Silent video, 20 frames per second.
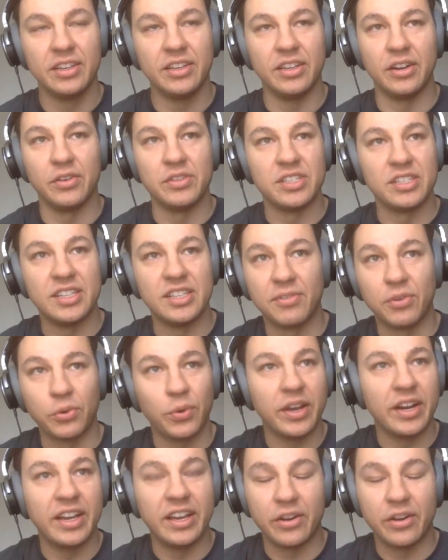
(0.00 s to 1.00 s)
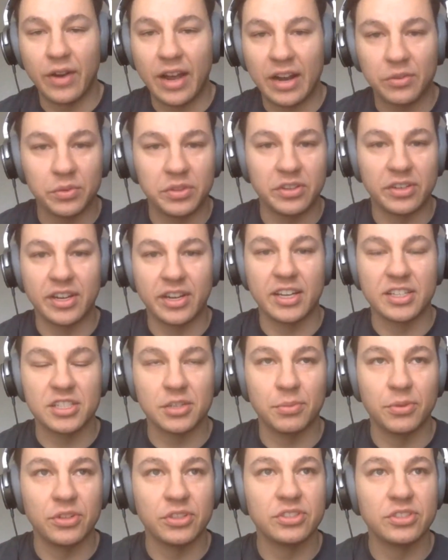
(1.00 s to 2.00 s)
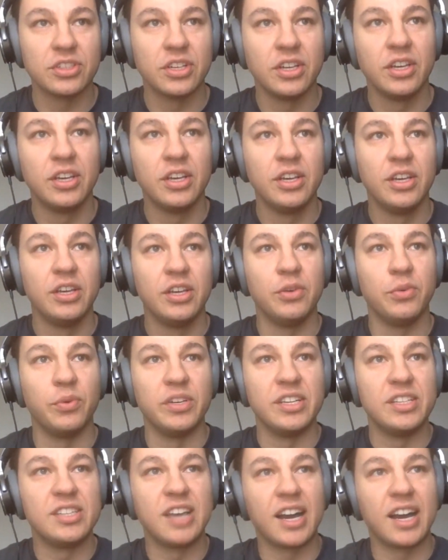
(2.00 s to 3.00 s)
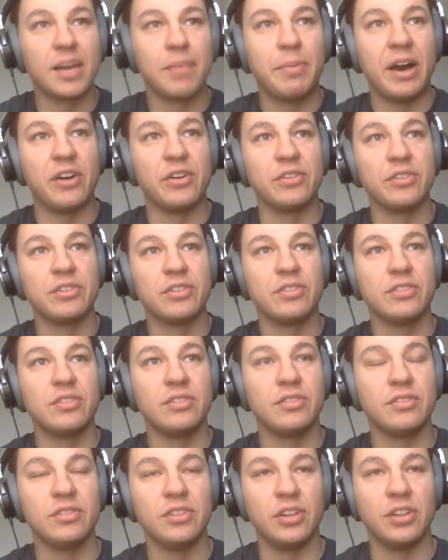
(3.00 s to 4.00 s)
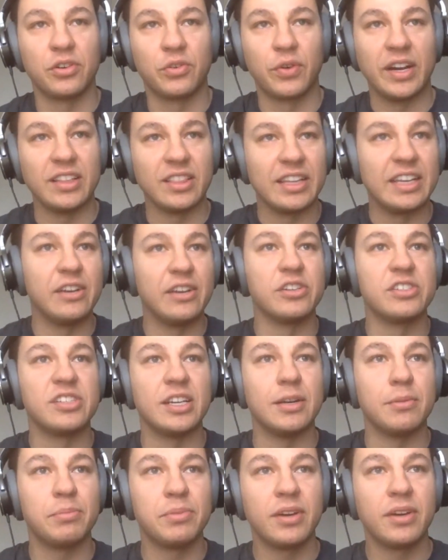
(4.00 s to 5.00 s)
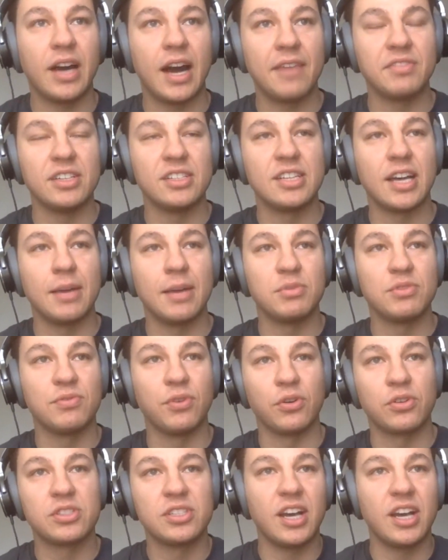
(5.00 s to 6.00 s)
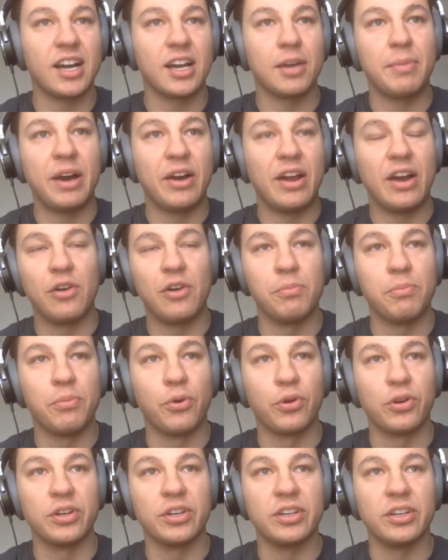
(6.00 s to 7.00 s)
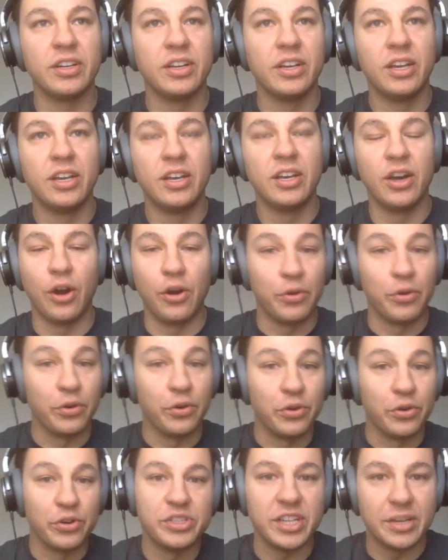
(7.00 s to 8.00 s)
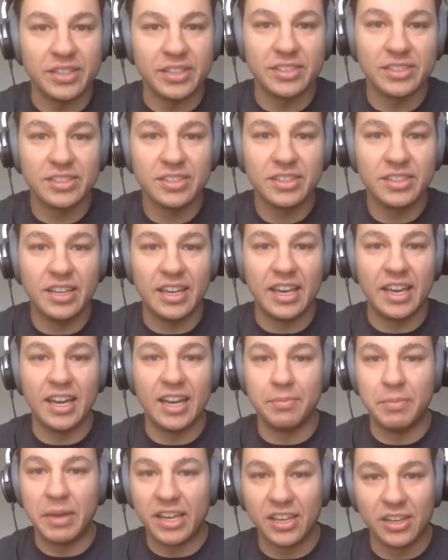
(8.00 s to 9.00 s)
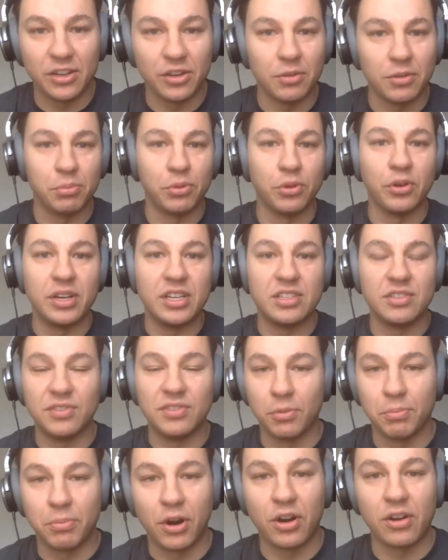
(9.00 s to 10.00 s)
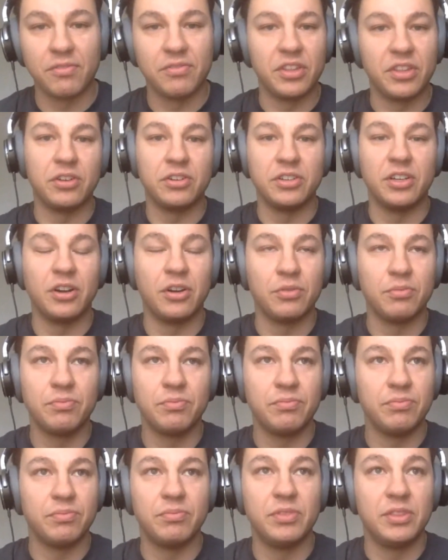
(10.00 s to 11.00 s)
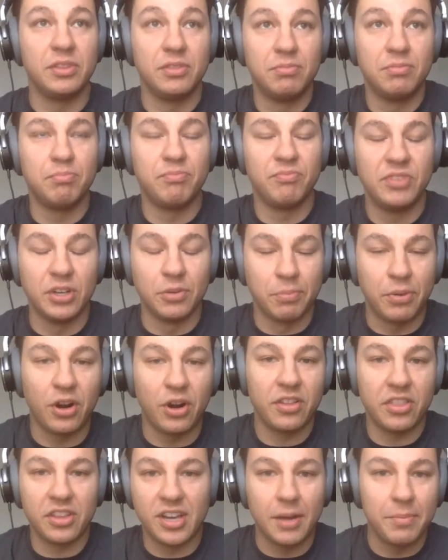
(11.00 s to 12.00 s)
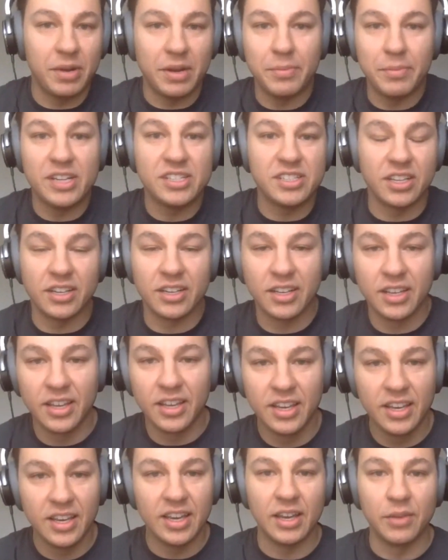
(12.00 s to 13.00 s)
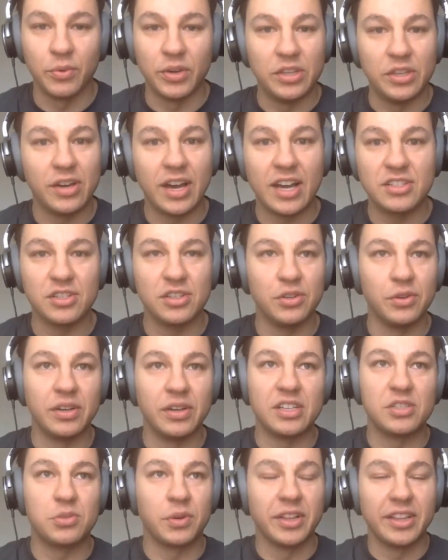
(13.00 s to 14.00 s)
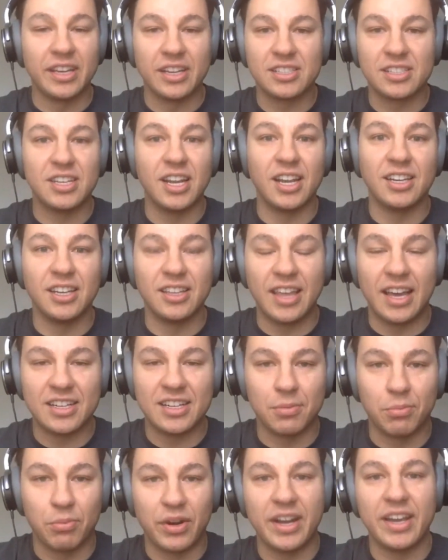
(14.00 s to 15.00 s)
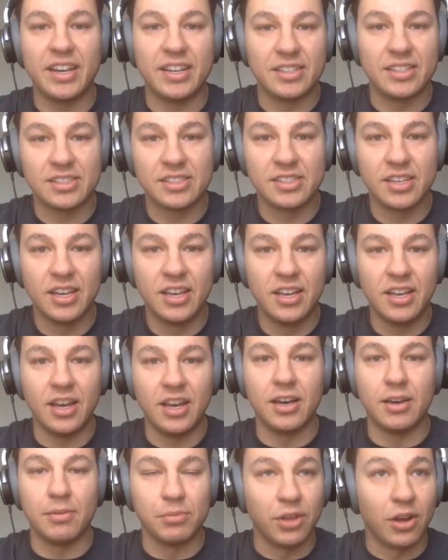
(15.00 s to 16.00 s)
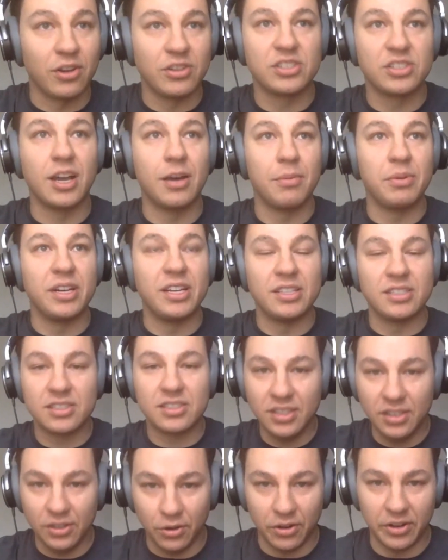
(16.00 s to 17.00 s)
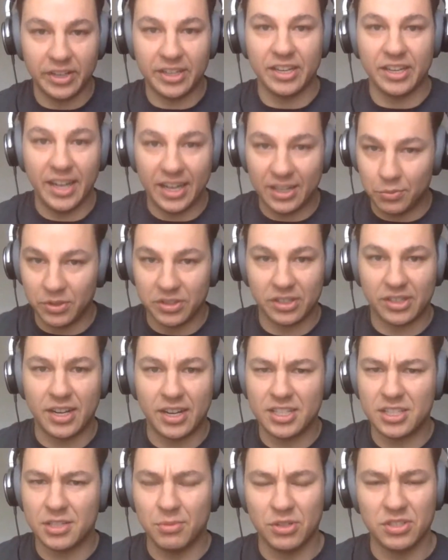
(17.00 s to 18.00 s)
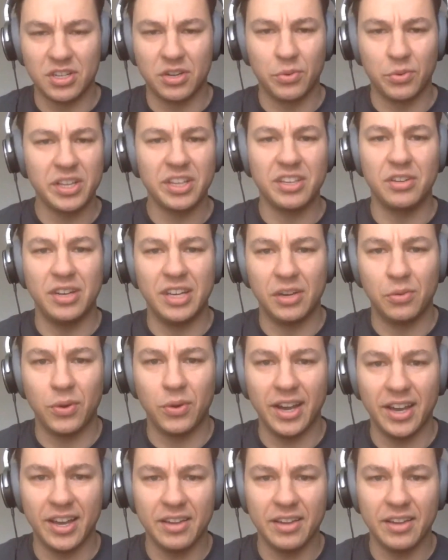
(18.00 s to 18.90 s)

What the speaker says: It's a different way to interact with your customers. When you talk about, great leadership, oftentimes folks talk about how important ownership is and making your employees feel part of the company mission. And what you guys are doing is really extending that to brands, large companies, in order to connect with their customers in a really unique way.